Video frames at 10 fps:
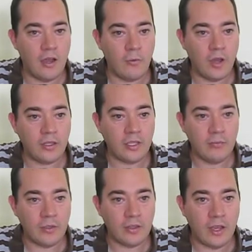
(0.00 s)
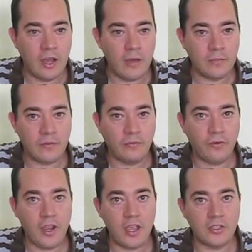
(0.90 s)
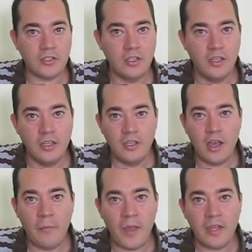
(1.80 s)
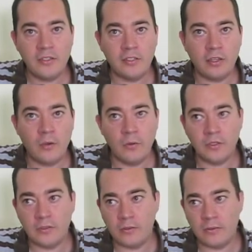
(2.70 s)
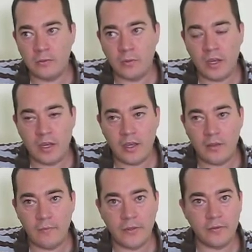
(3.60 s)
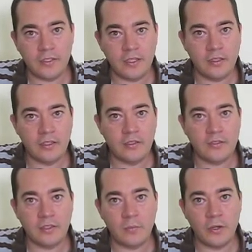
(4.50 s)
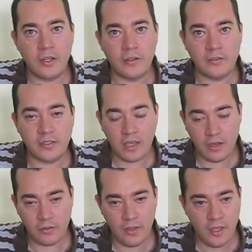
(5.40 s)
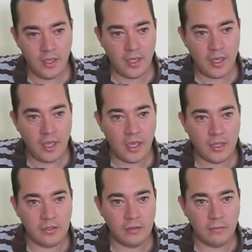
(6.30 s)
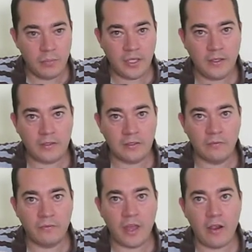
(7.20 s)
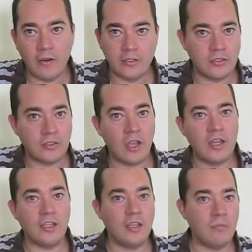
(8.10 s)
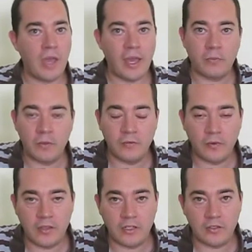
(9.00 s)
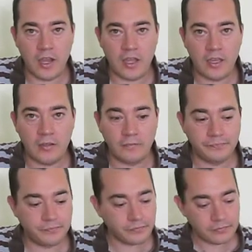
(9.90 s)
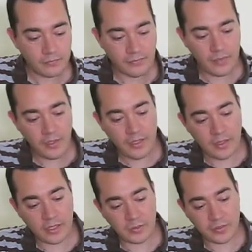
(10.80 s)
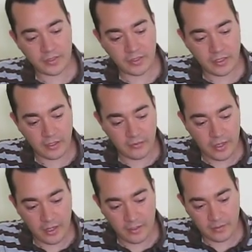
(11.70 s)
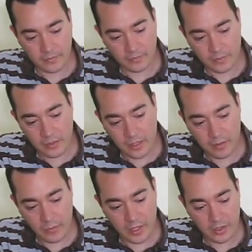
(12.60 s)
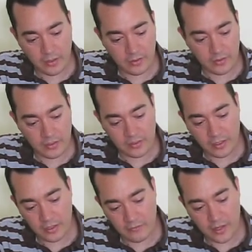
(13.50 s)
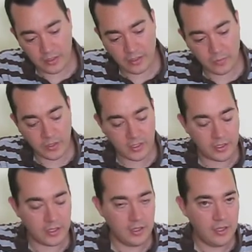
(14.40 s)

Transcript: while keeping the hops fresh, imagine going to New Zealand or somewhere down south and picking some flowers and trying to get back before they dry up. And that's what the Sierra Nevada Sierra Nevada company did.